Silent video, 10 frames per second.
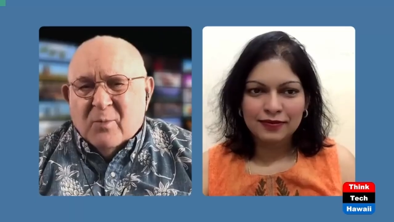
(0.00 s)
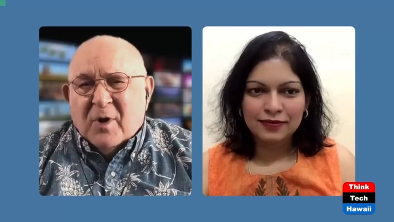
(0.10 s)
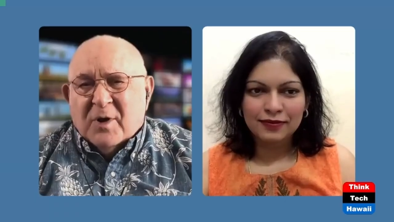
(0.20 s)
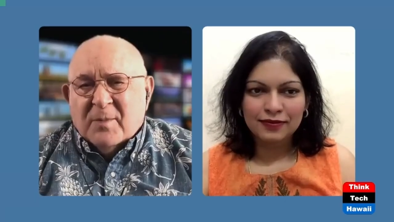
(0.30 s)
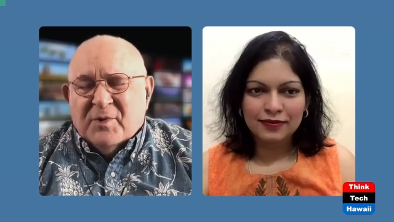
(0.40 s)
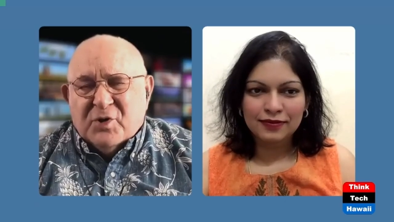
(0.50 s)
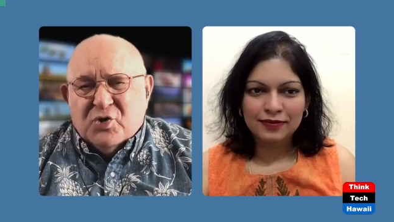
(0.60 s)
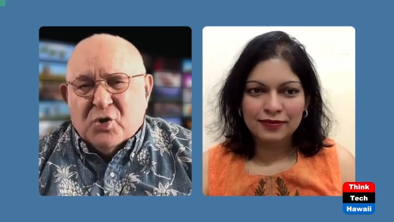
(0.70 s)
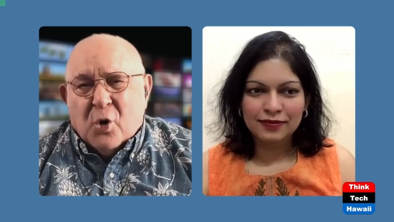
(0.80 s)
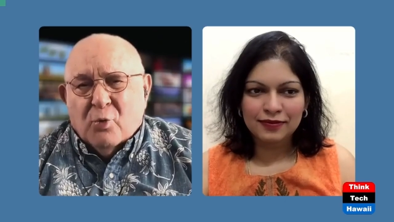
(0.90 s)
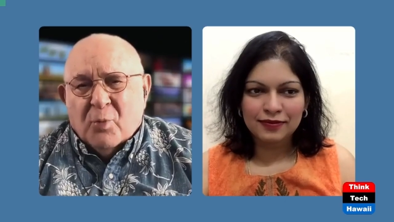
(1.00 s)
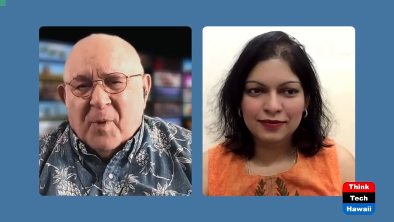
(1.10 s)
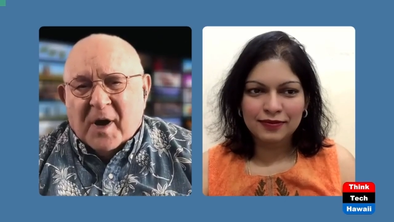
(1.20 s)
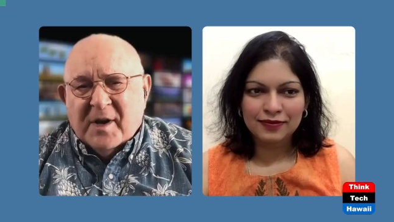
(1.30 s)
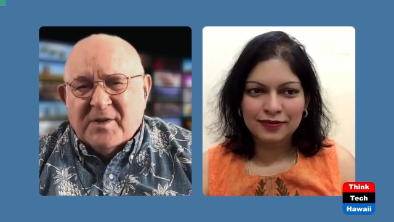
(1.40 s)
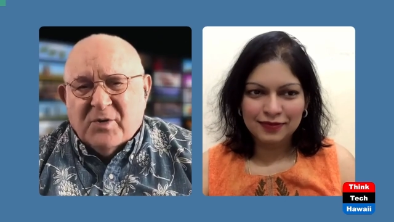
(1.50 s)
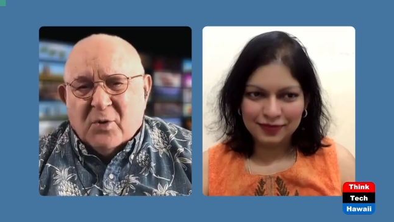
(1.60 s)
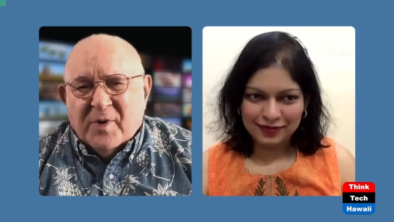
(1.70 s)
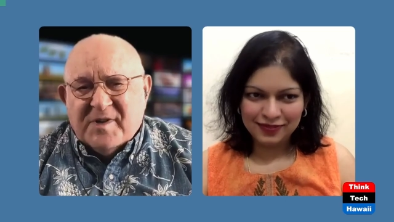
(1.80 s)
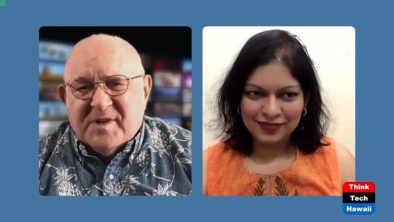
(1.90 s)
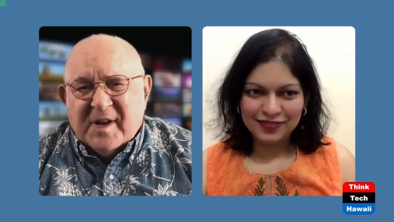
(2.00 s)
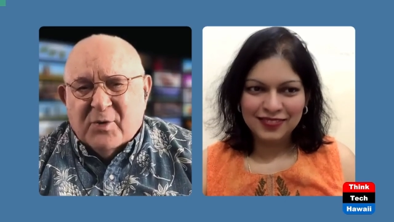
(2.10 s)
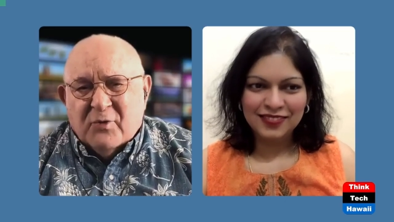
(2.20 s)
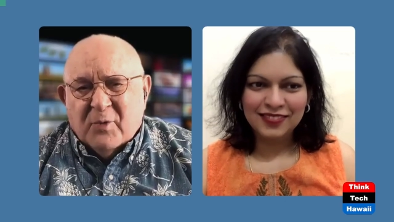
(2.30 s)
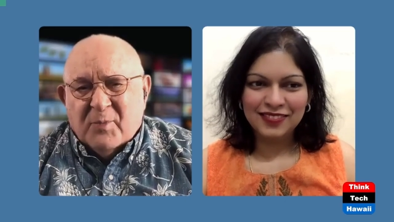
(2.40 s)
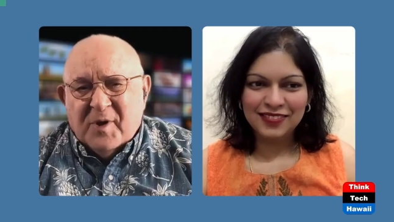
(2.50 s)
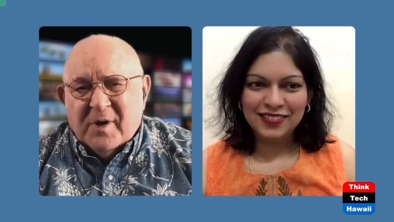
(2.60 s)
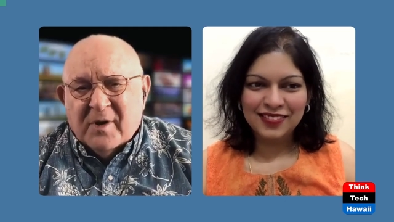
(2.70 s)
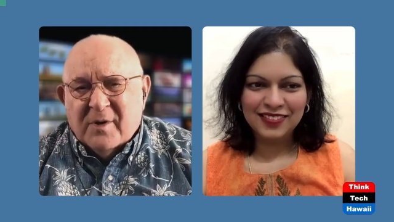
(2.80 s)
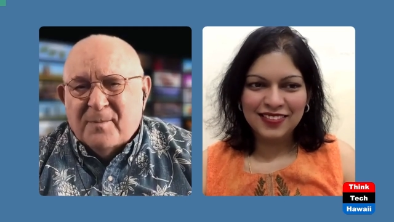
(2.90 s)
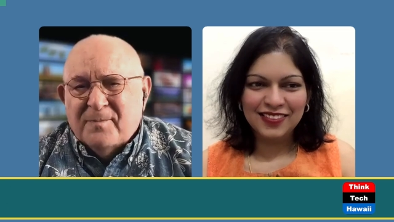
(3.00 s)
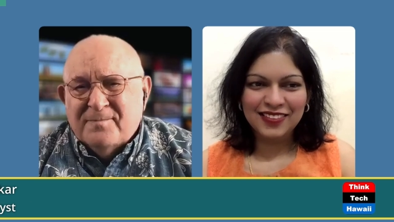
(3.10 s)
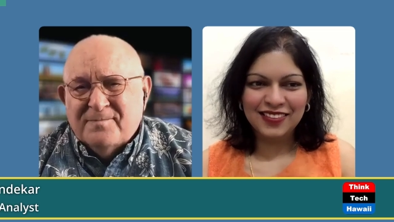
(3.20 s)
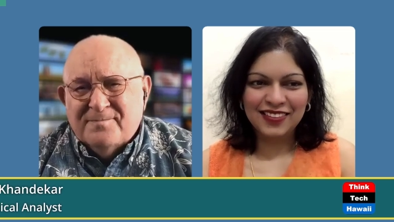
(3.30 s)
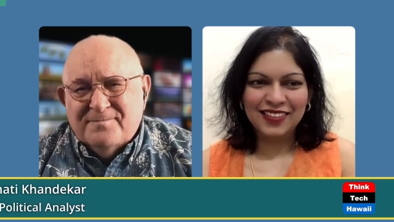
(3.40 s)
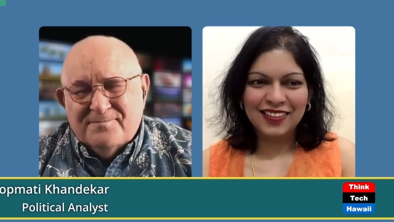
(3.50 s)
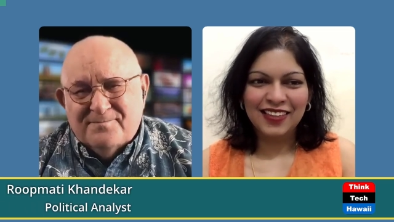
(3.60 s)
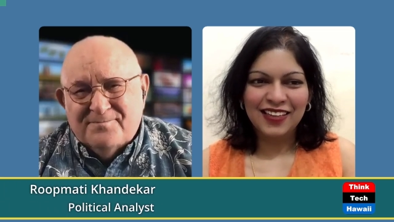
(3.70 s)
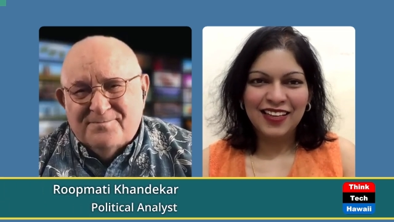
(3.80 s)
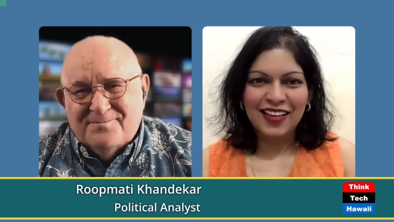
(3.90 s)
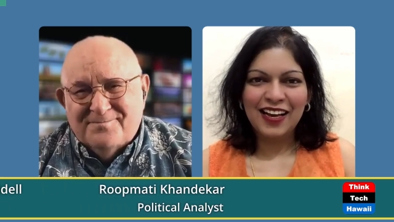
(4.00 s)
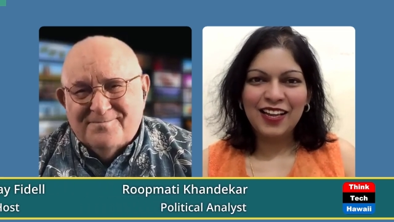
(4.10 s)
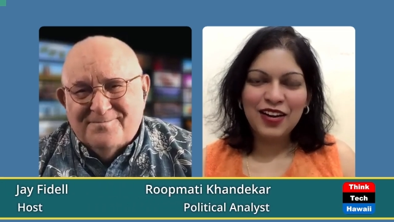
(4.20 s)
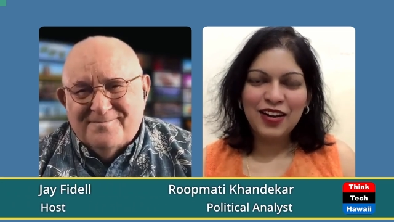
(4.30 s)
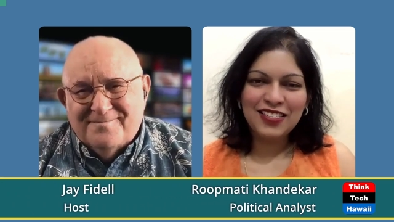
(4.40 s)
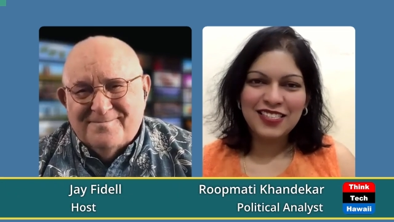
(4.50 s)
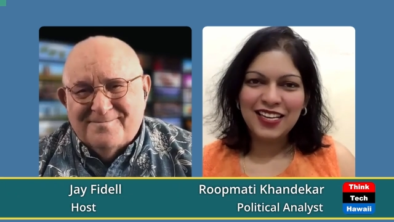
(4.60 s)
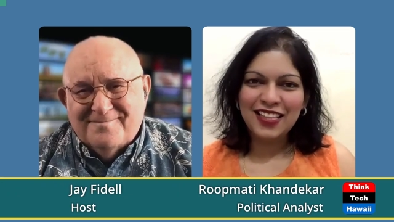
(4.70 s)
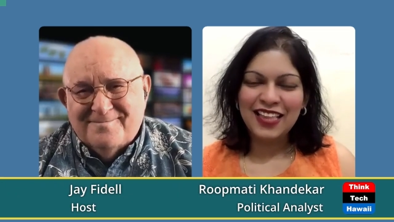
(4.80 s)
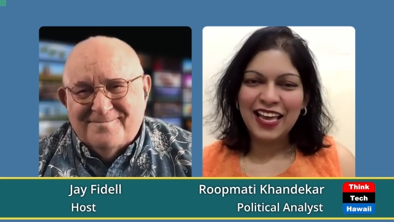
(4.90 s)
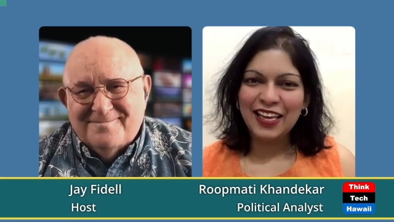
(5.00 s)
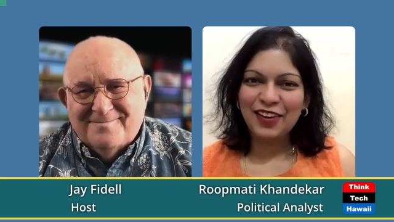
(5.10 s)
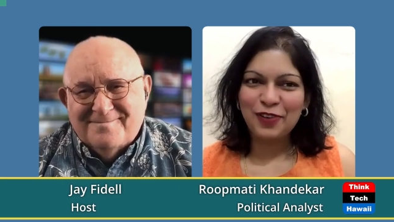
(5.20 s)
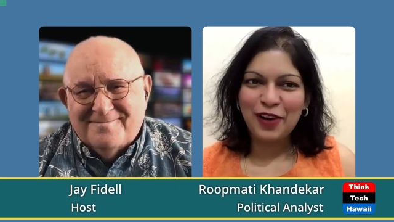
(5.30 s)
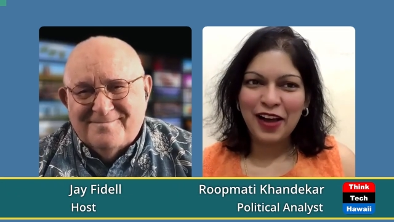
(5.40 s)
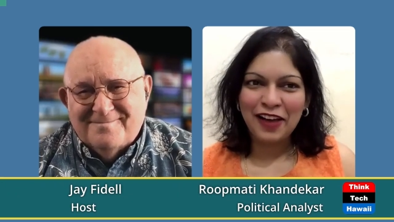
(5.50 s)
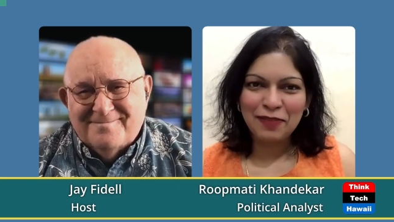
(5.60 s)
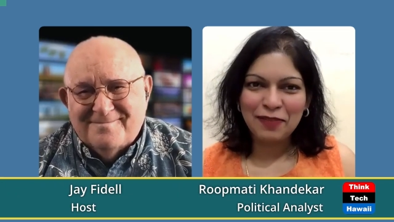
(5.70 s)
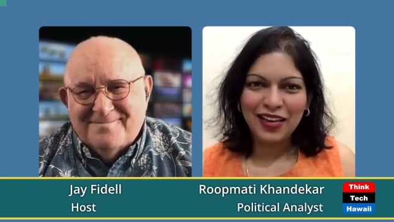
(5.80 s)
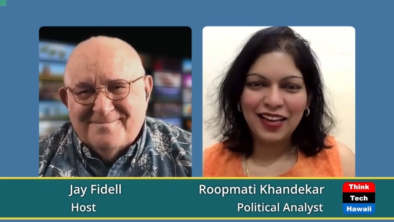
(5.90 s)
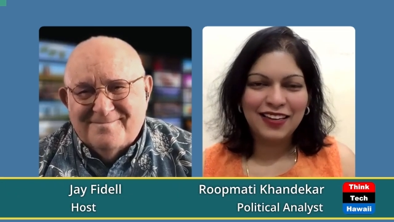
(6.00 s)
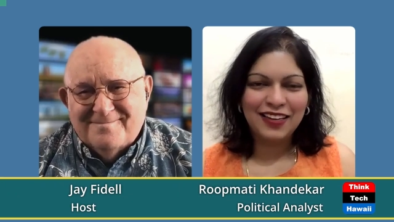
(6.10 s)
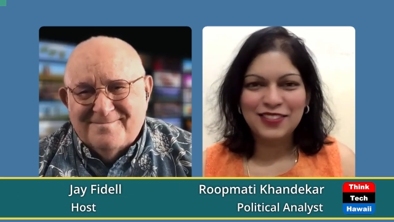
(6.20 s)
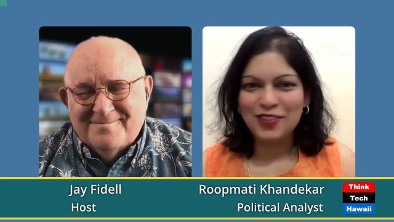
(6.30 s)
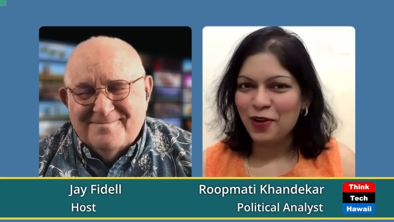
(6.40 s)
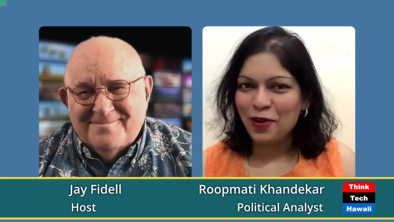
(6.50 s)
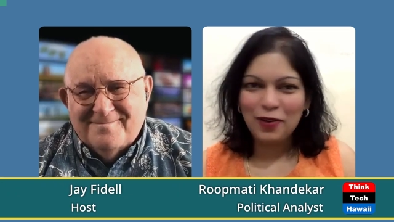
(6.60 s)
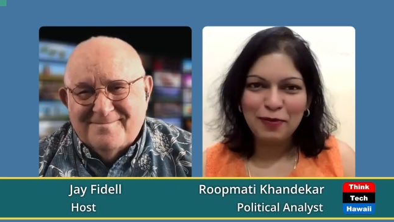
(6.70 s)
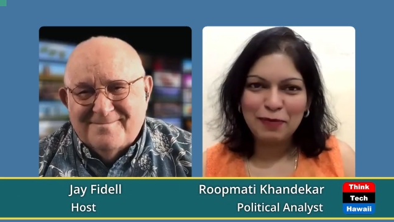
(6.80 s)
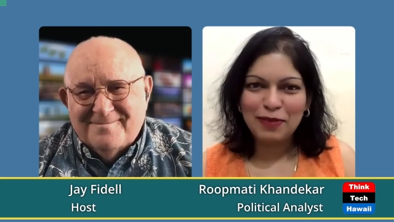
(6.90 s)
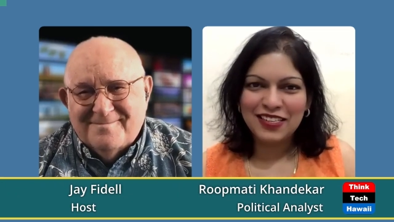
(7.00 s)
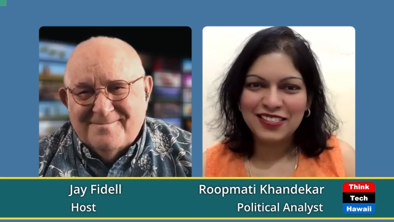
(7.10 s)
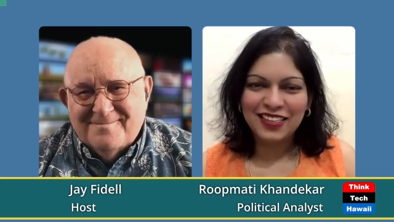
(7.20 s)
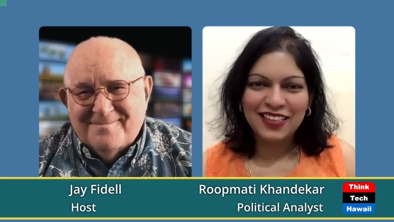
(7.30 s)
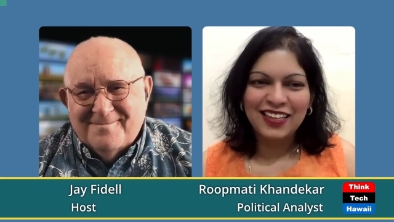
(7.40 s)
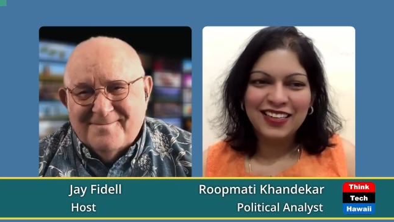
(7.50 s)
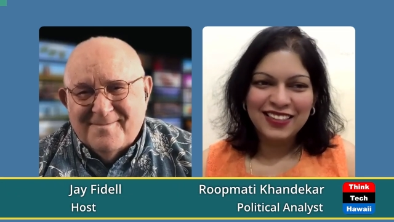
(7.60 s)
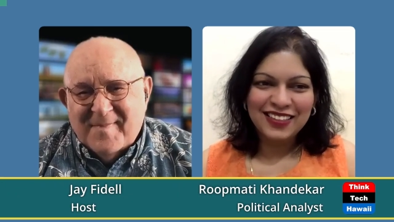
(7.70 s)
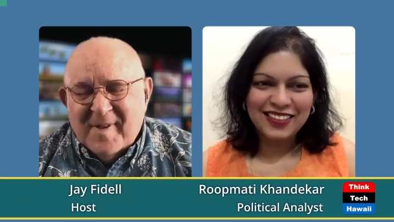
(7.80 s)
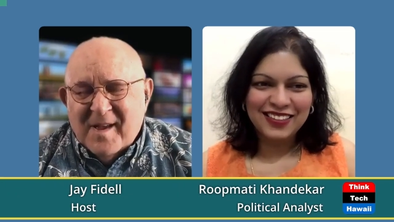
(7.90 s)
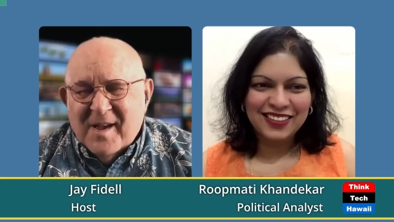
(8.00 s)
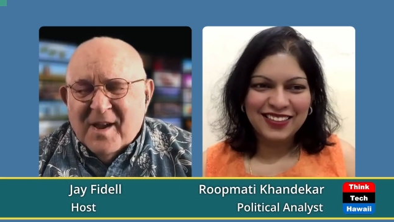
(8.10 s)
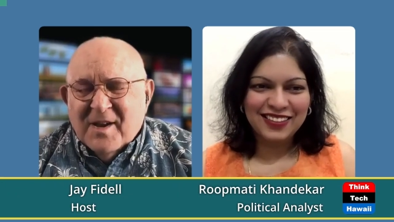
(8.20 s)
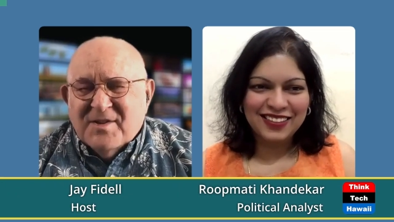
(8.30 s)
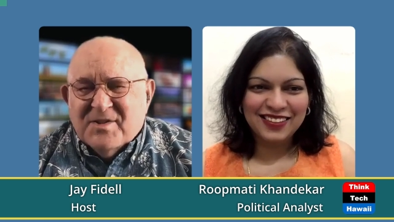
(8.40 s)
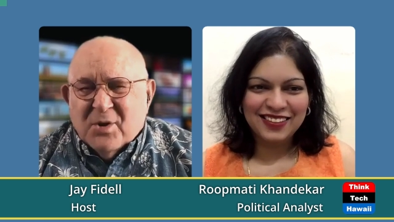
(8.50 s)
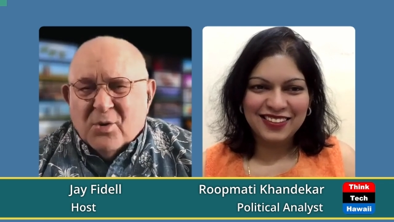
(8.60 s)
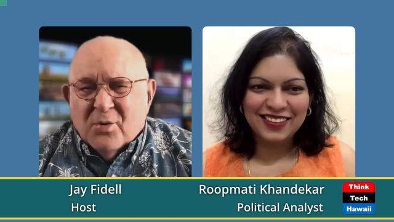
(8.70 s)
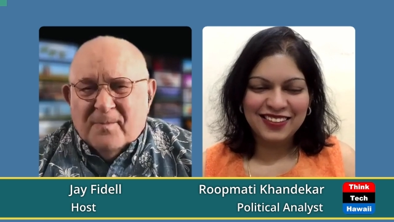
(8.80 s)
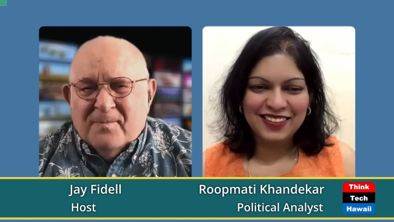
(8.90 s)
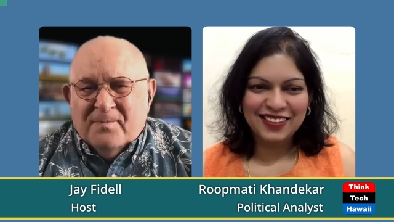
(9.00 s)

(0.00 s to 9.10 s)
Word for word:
Speaker 1: Welcome to the show, Rupmati. As always, thank you for being here.
Speaker 2: Hello, Jay. Thank you for having me, and it's all my pleasure.
Speaker 1: So,